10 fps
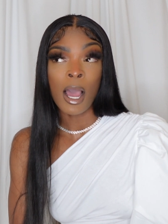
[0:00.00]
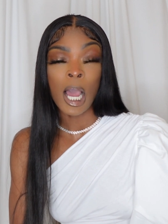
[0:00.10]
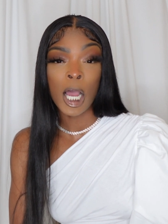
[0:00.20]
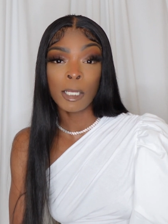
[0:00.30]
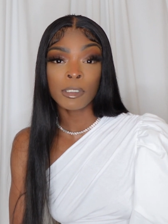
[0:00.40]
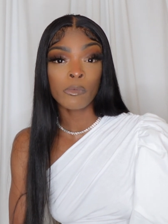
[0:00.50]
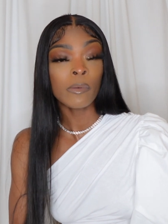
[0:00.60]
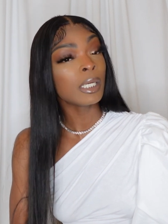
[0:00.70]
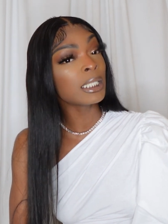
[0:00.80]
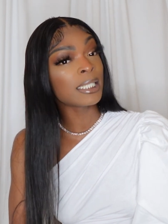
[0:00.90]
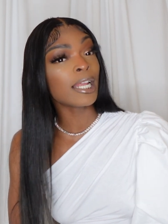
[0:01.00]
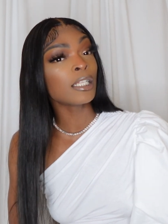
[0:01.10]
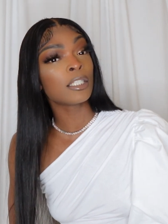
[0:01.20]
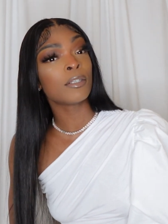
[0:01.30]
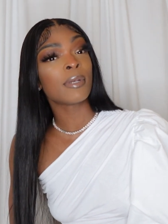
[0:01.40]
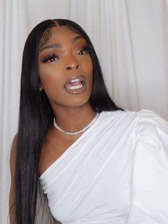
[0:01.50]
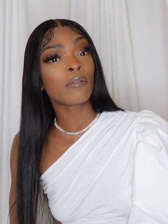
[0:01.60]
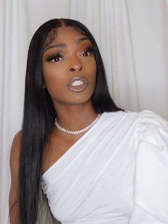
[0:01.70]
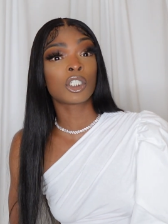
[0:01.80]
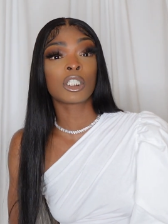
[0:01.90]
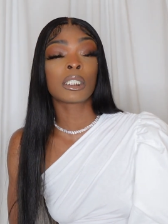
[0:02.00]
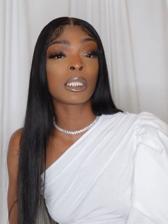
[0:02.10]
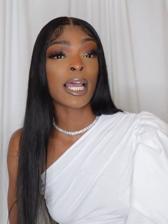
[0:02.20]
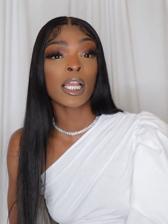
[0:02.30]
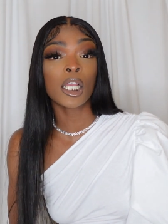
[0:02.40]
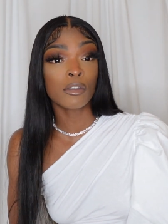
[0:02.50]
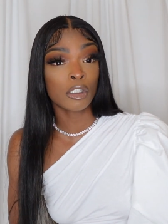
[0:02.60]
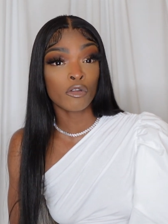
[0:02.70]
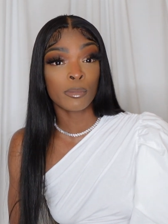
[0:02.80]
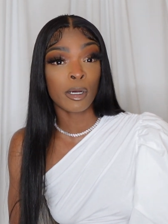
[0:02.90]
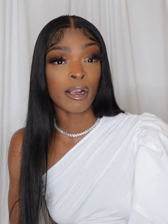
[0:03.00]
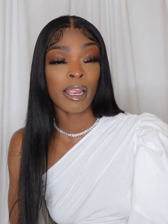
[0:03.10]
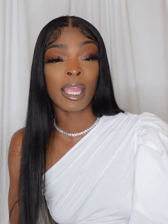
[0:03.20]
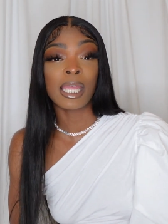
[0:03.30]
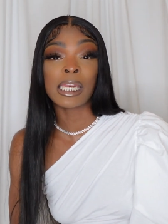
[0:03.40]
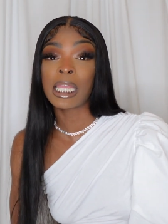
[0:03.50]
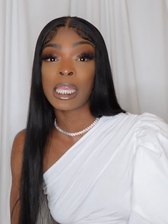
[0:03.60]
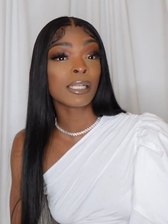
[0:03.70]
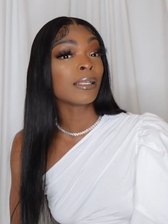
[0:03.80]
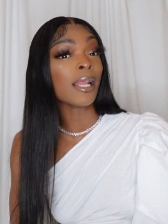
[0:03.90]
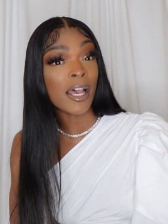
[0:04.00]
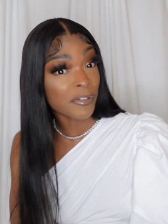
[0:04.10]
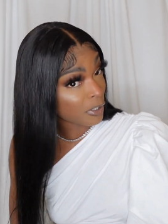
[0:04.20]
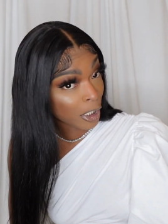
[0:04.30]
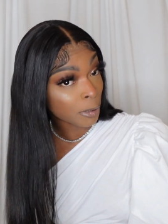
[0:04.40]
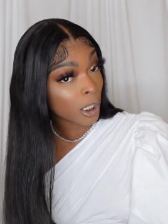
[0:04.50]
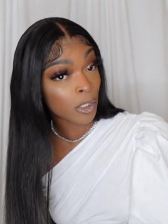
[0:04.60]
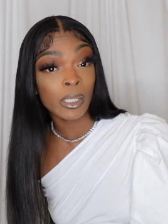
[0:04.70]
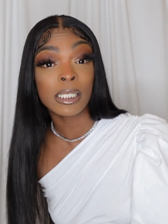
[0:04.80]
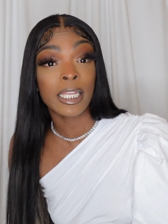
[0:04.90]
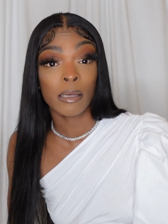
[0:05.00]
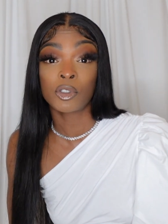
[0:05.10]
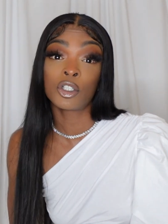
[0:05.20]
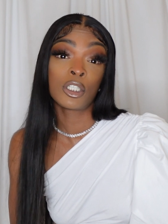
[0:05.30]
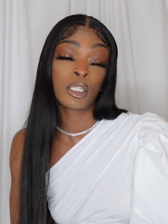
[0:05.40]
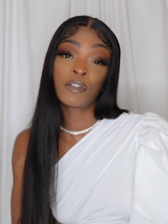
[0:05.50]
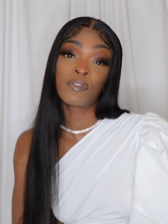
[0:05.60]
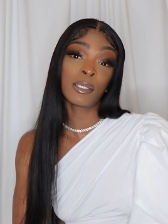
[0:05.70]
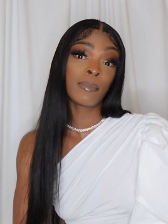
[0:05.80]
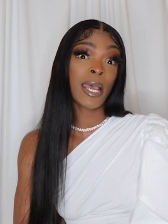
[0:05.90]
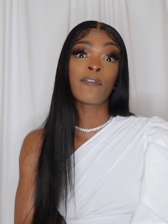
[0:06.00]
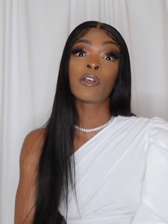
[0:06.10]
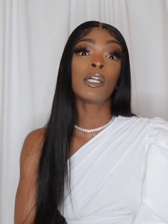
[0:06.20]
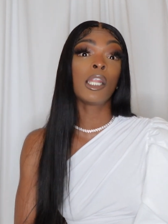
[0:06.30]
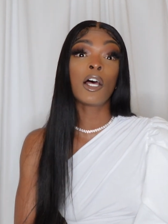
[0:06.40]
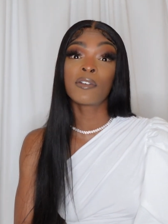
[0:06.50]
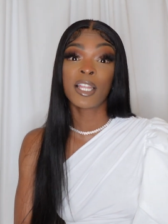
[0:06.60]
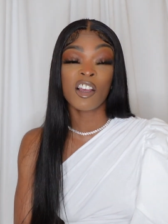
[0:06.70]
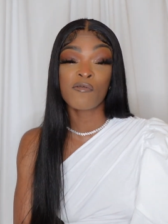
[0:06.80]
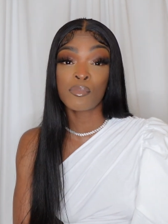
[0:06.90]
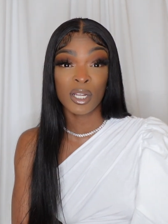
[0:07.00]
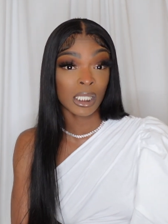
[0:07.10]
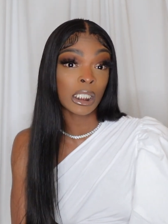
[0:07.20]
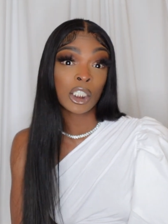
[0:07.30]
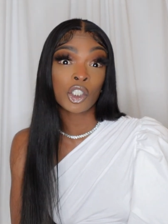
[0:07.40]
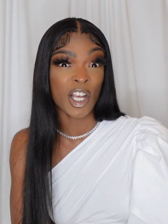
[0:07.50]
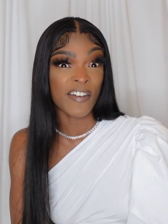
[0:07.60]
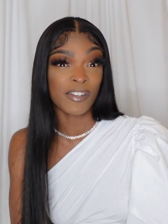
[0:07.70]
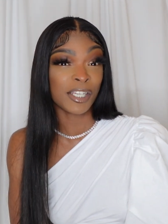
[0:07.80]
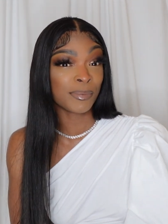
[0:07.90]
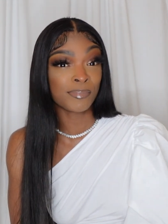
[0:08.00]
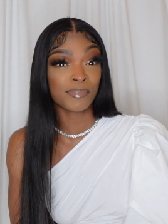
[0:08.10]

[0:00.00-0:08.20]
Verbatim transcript: Um, so what we decided to do now was just like go to a bar and get effed up because we damn sure deserved it after a long day of pointless traveling.